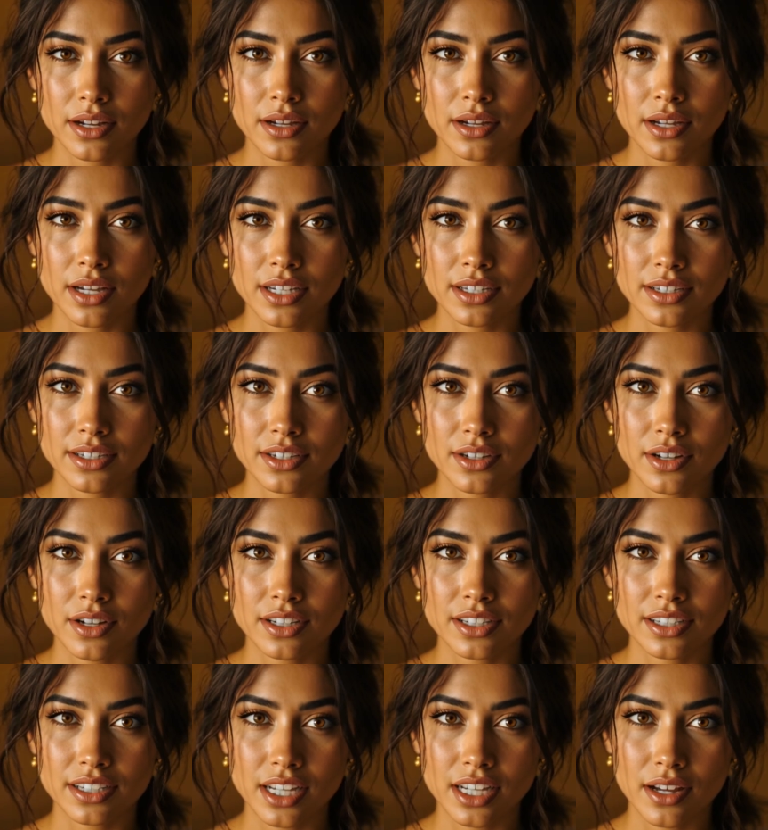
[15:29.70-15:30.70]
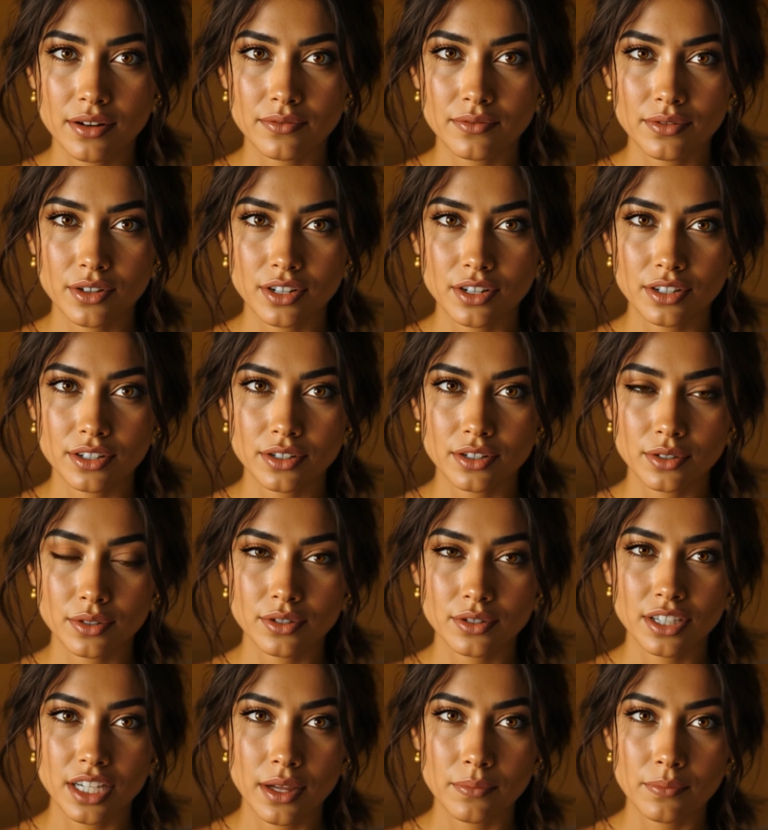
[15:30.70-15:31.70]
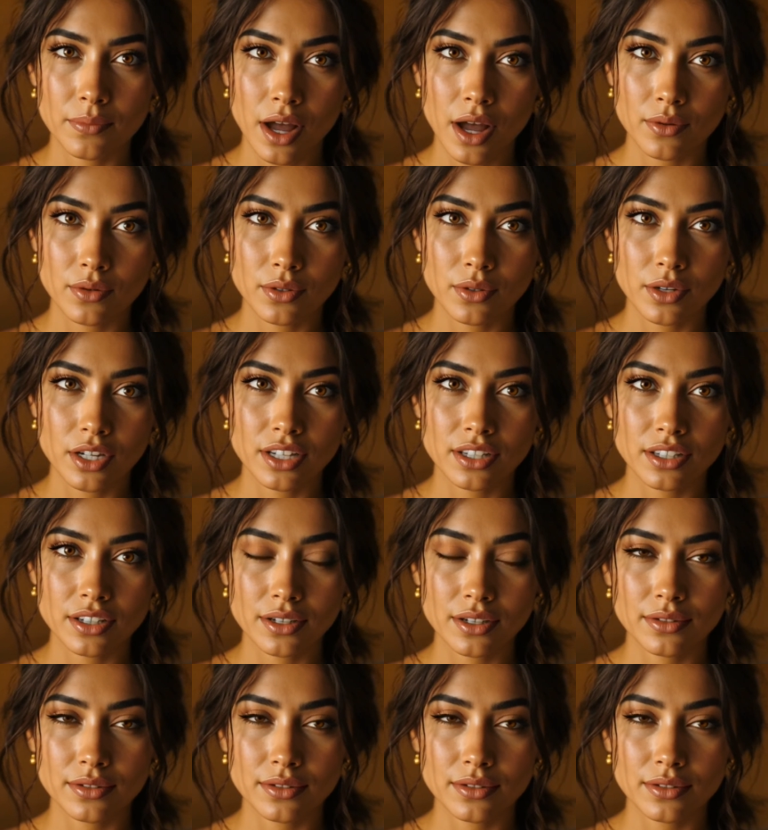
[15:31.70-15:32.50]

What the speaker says: It's not selfish to set boundaries.